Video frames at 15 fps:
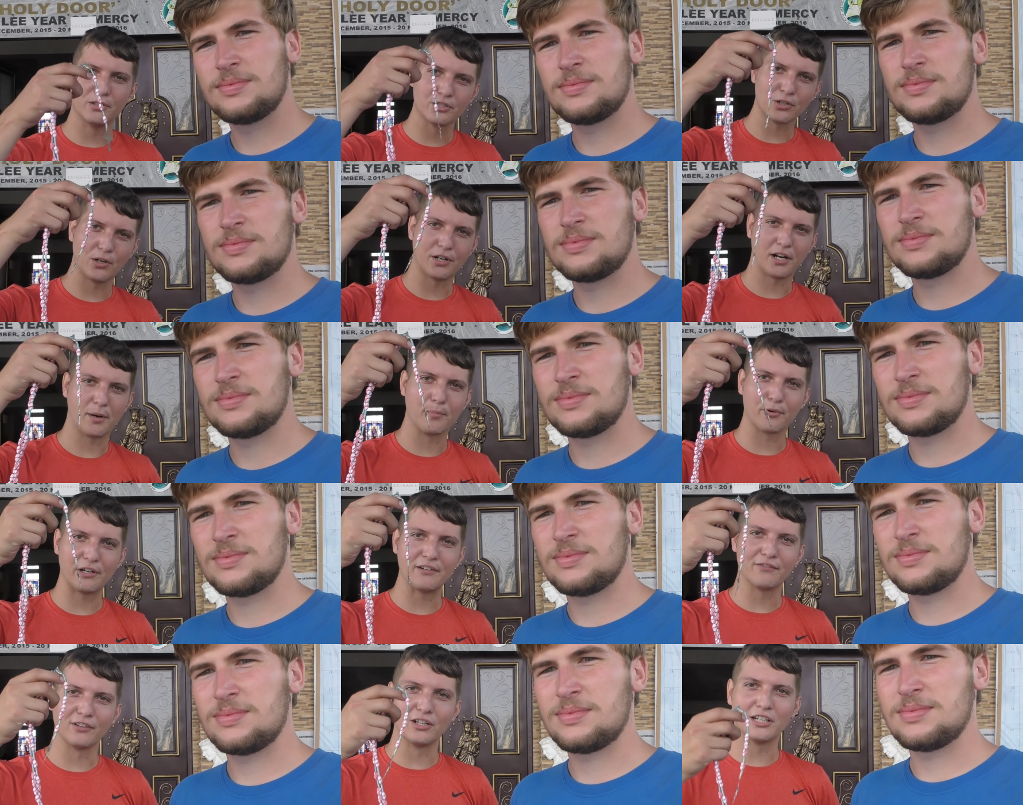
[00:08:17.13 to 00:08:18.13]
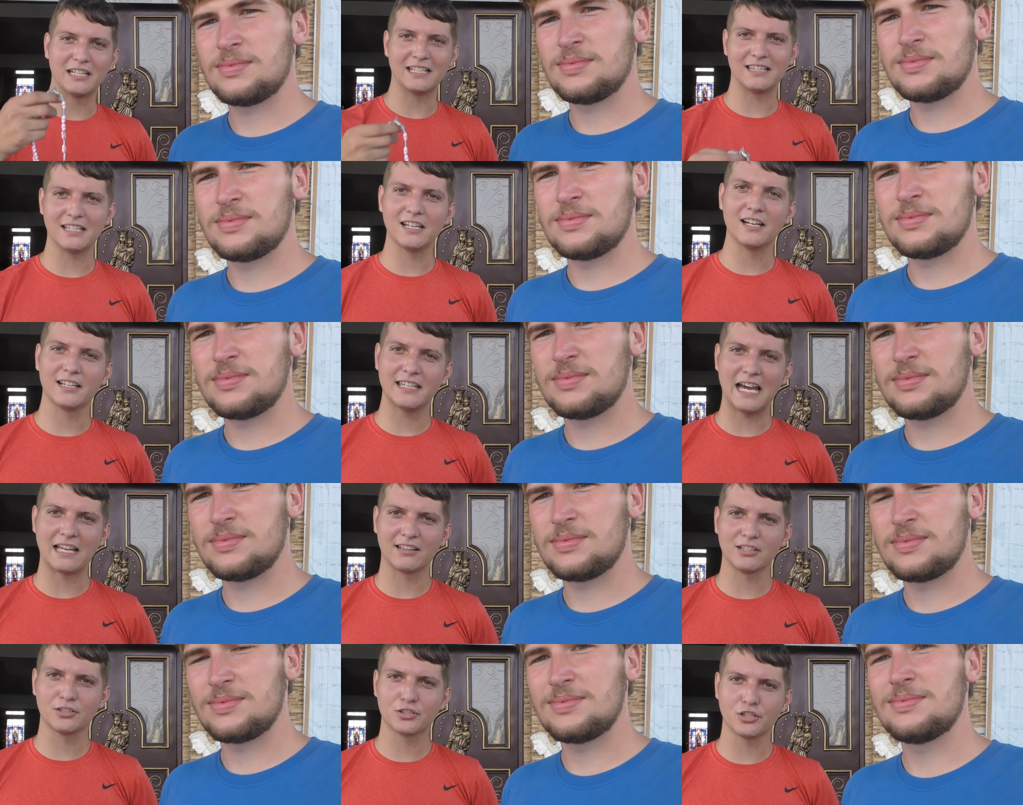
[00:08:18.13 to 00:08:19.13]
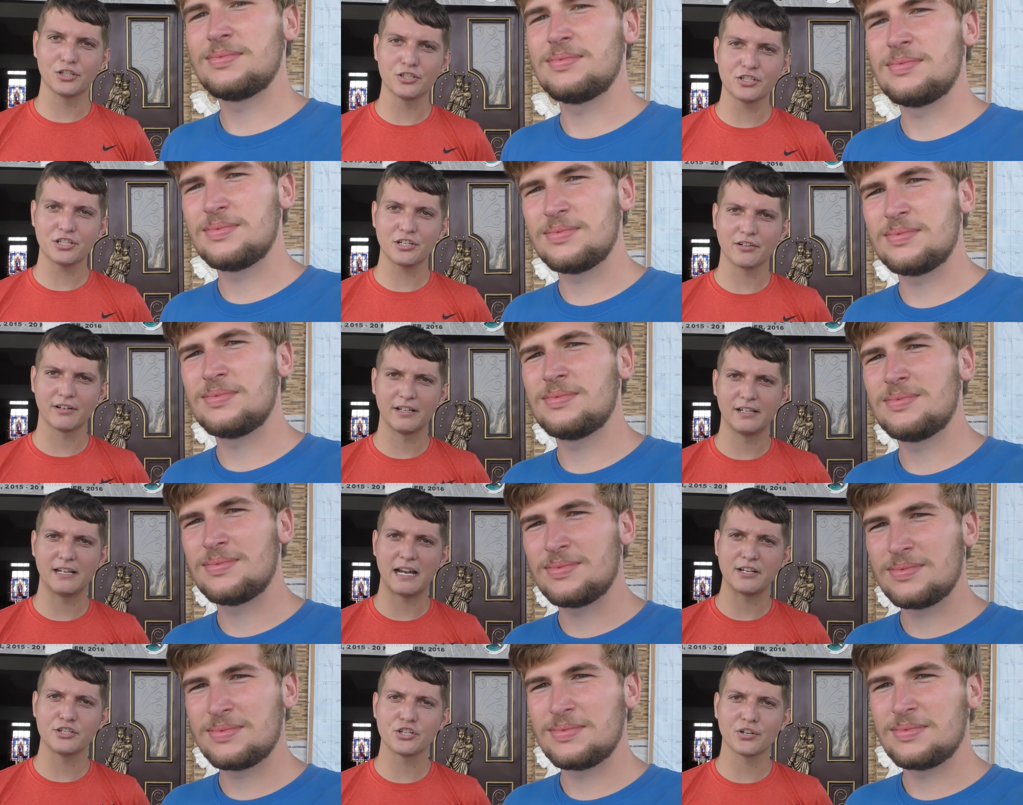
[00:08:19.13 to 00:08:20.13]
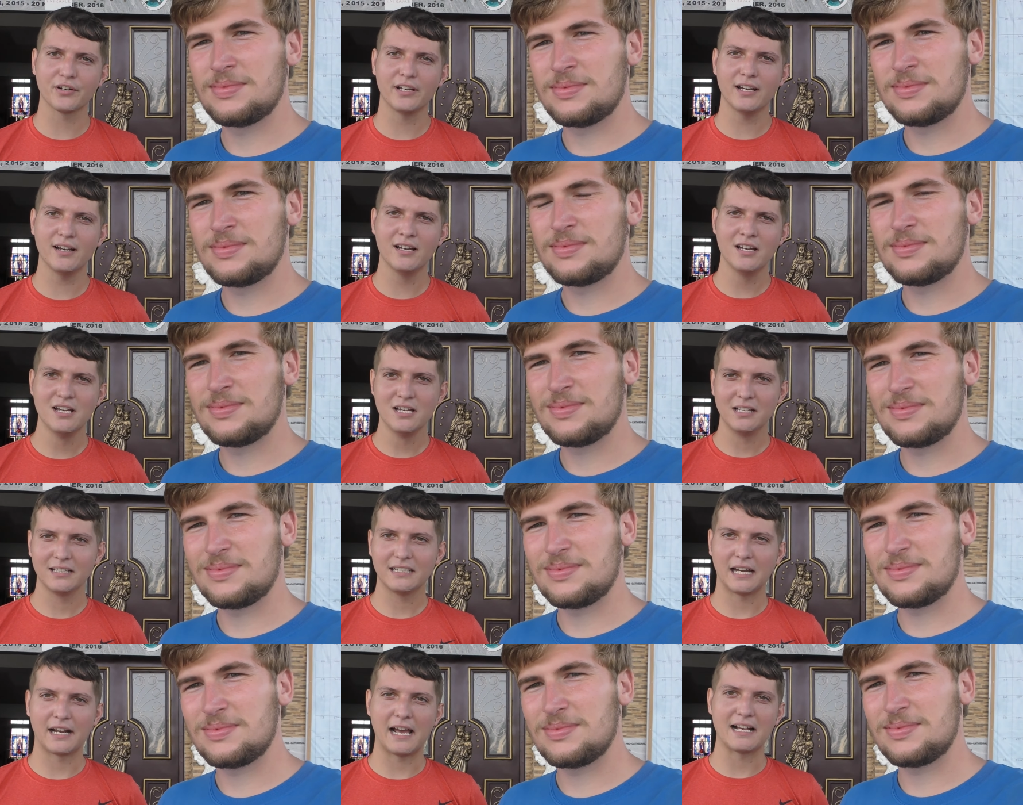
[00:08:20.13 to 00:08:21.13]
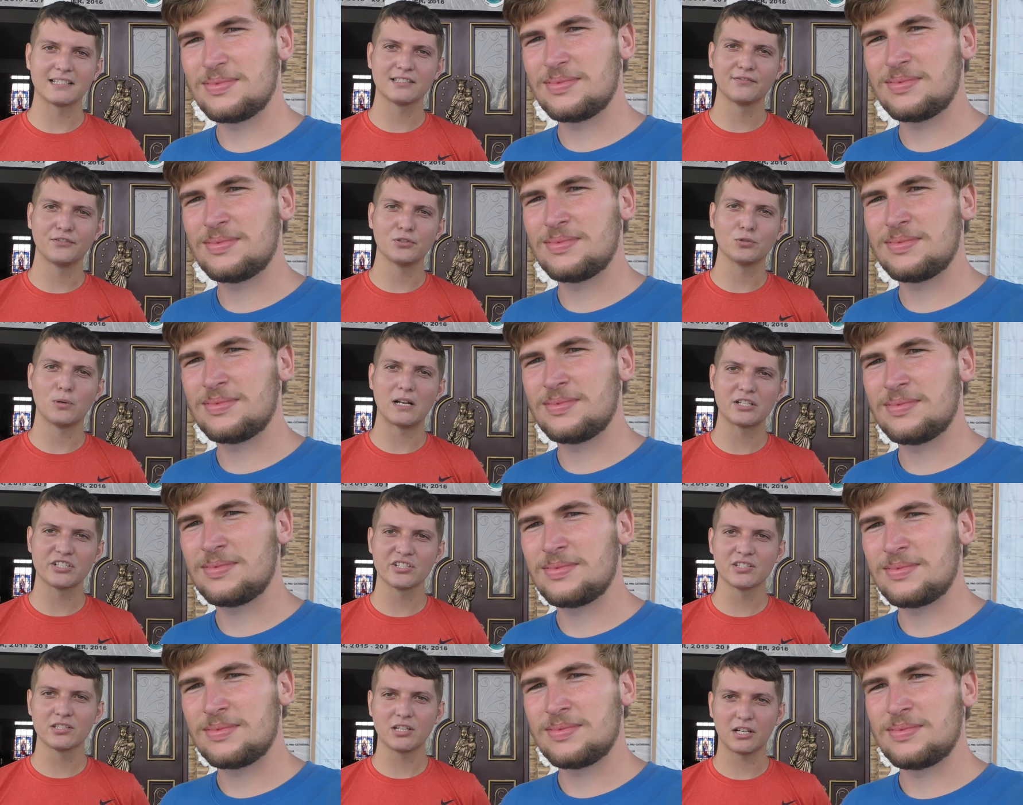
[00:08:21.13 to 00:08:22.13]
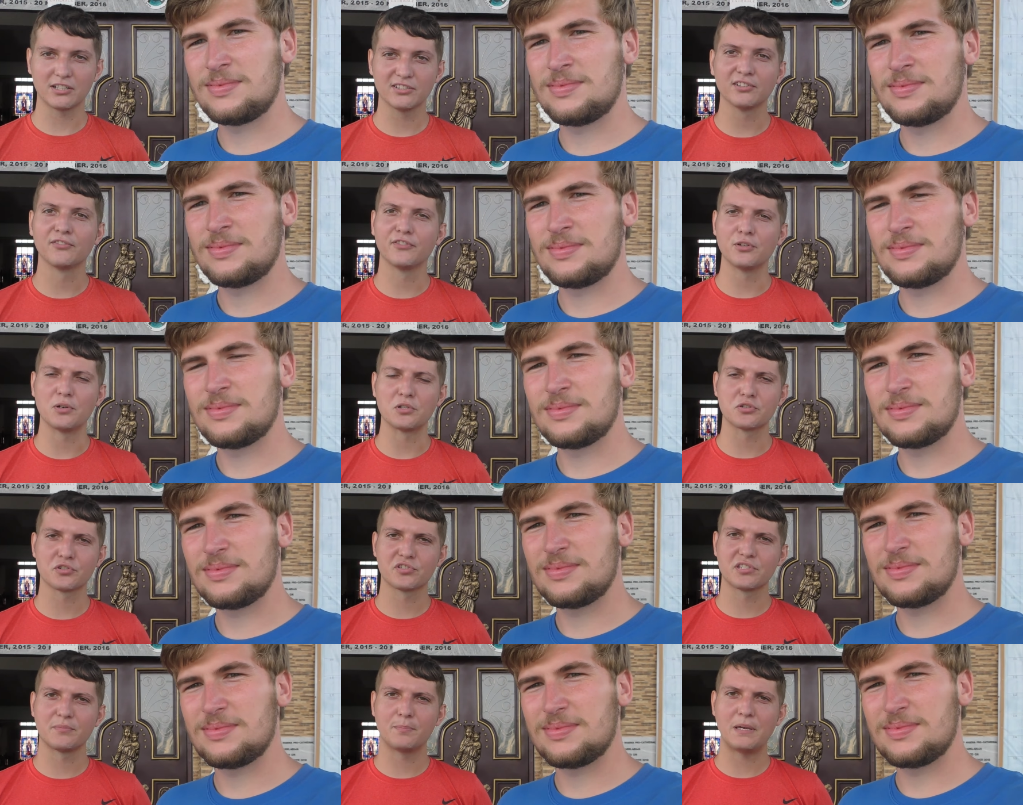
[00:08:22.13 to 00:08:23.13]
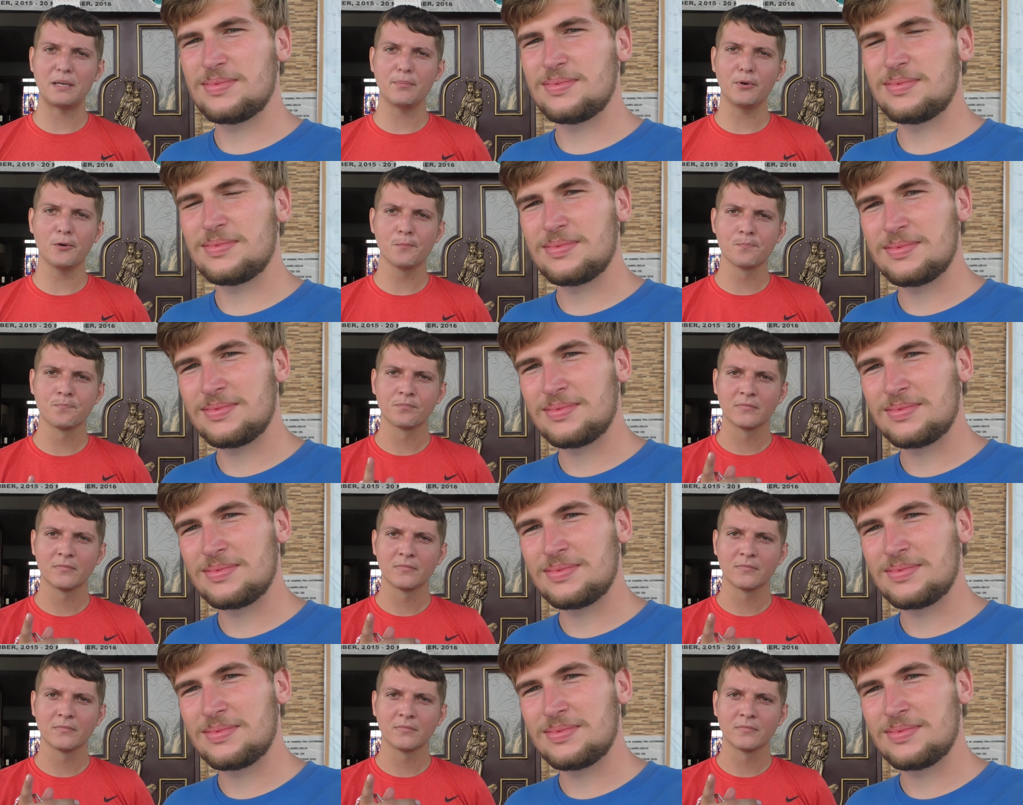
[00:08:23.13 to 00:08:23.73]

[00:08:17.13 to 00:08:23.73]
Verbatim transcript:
Speaker 1: enjoyed our brief look at the Catholic Church here in Nigeria. Got to ask a few questions, talk to a few interesting people.